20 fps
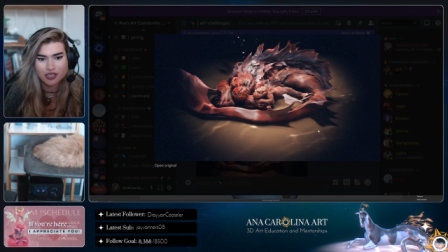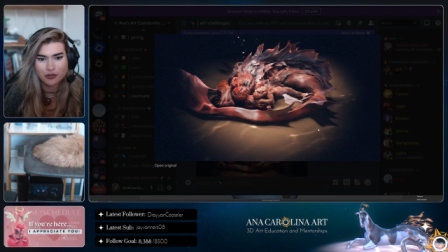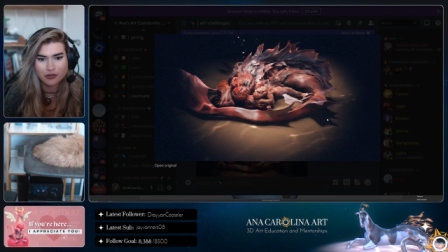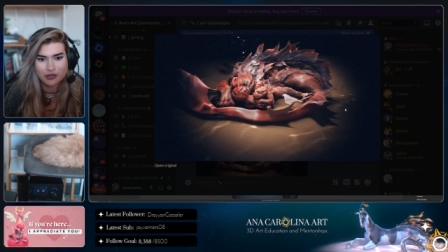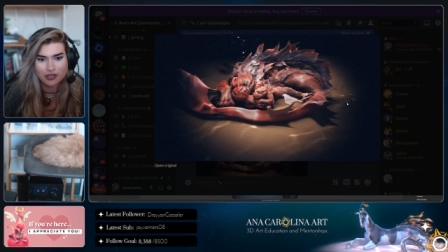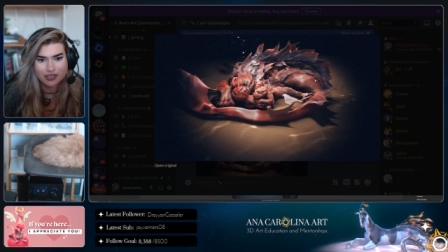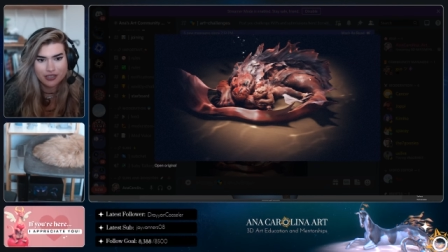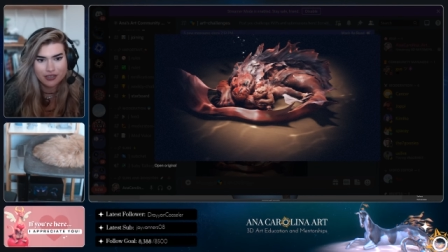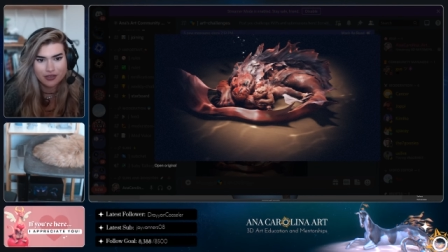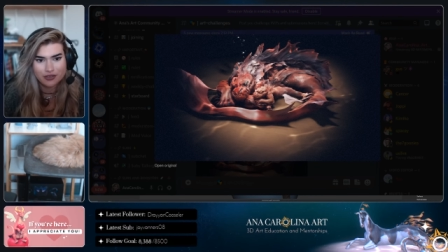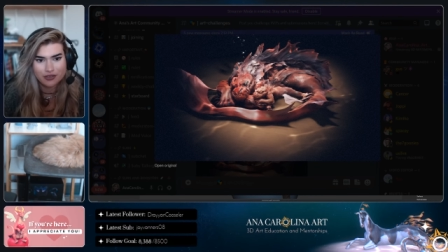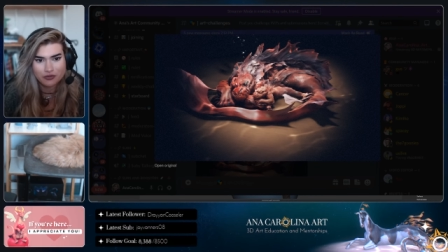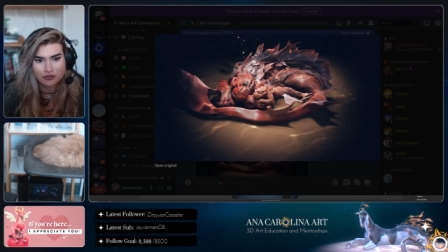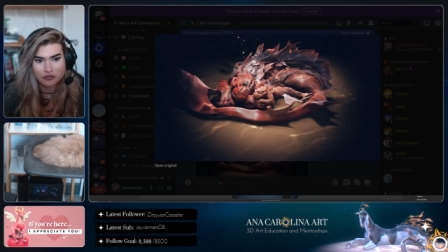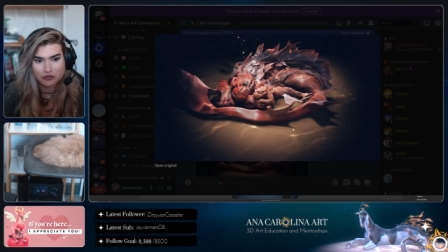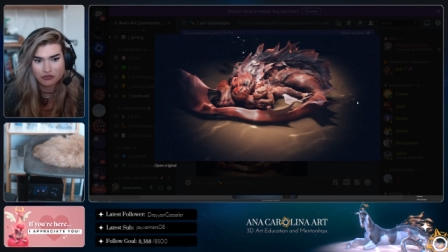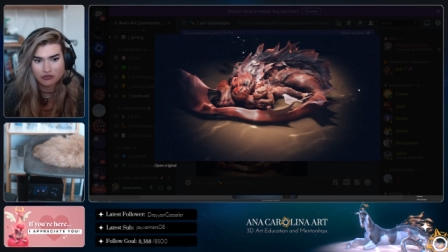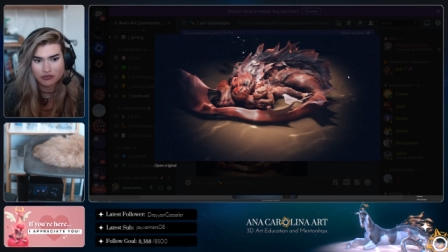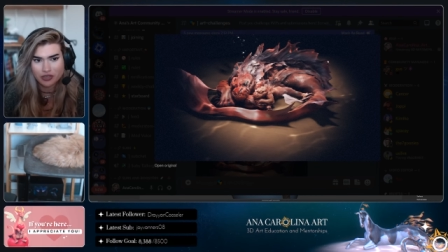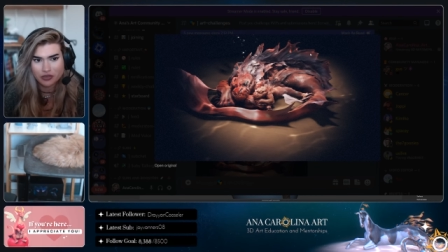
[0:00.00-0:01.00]
So
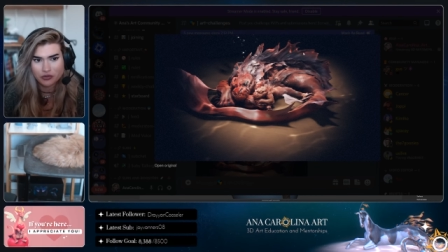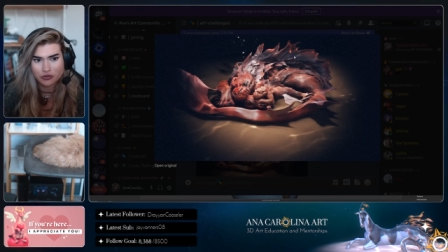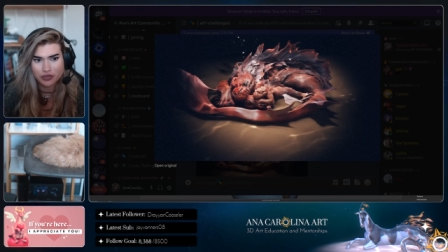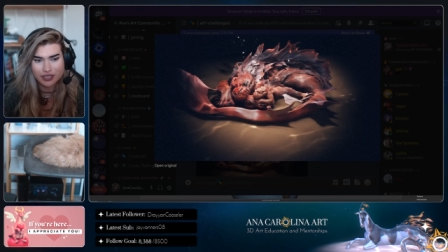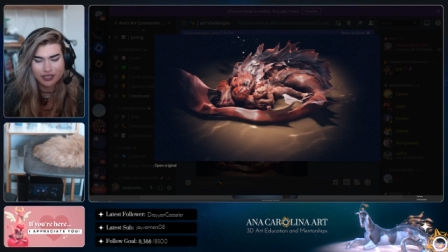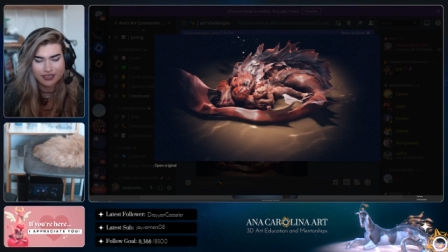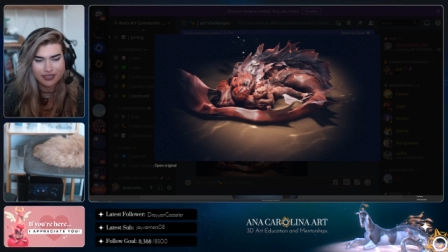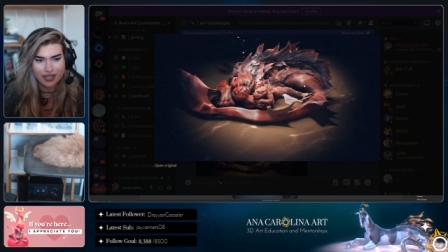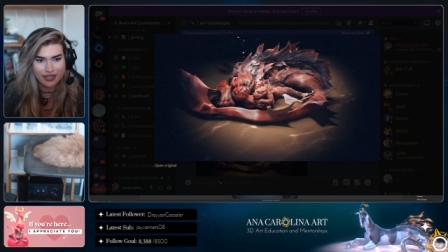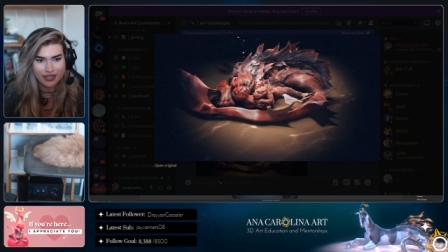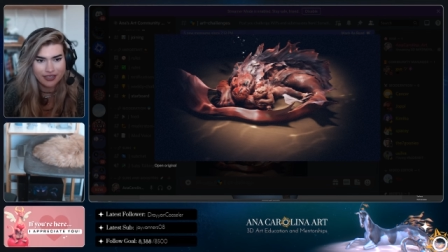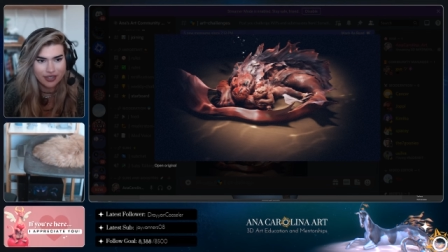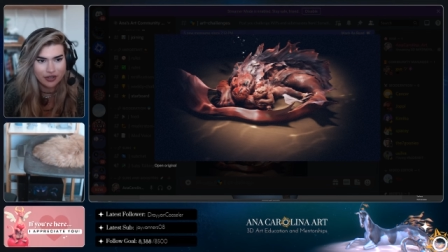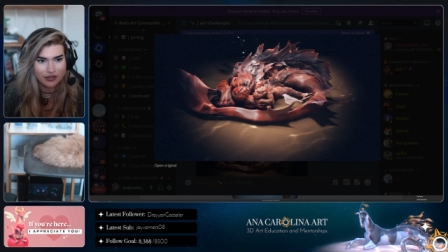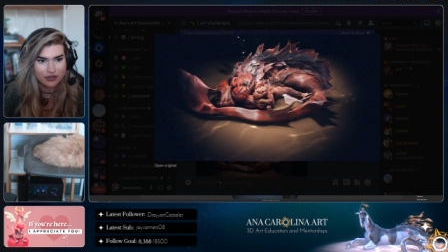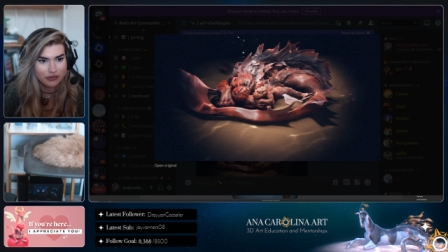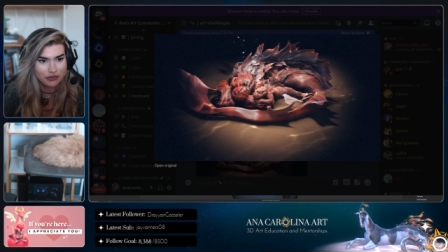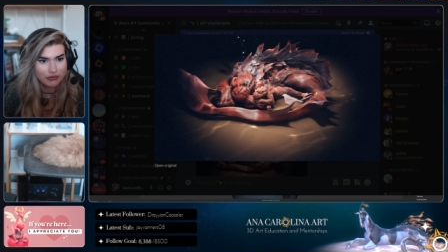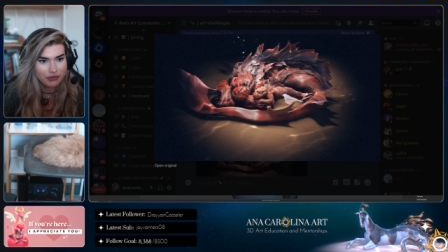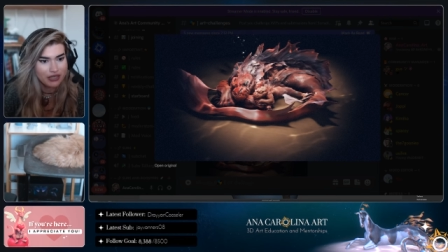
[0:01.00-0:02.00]
this really stands
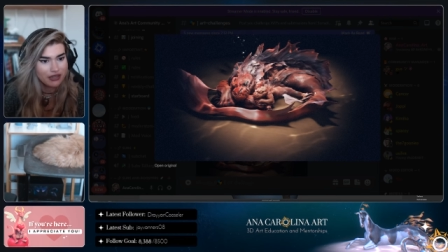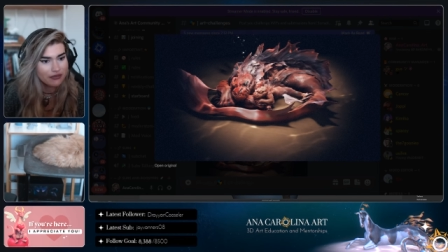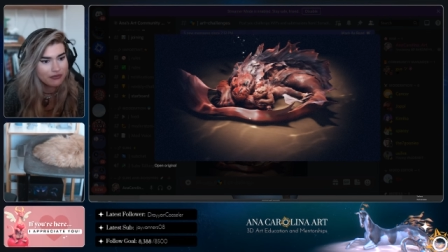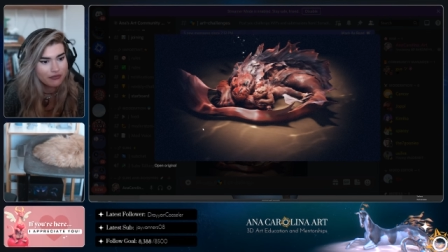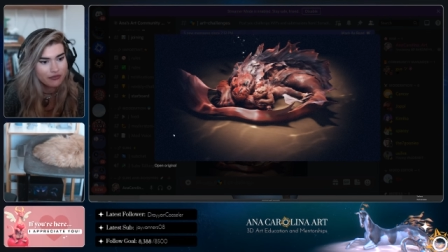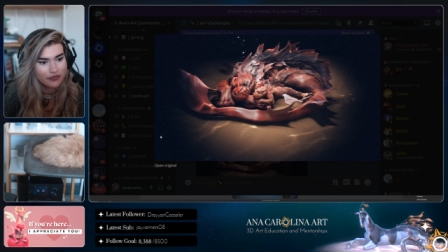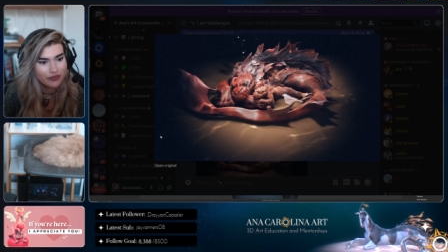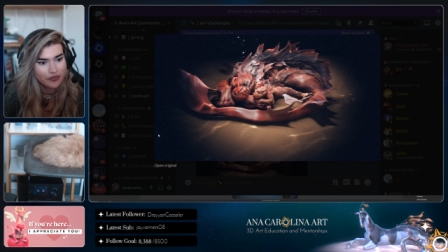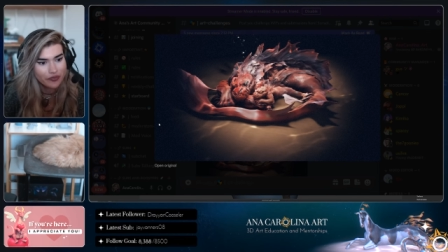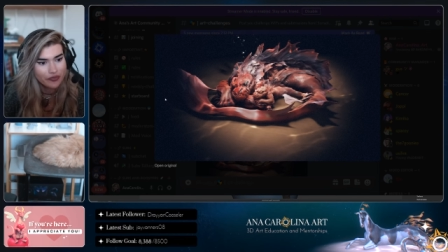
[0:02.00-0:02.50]
out to me.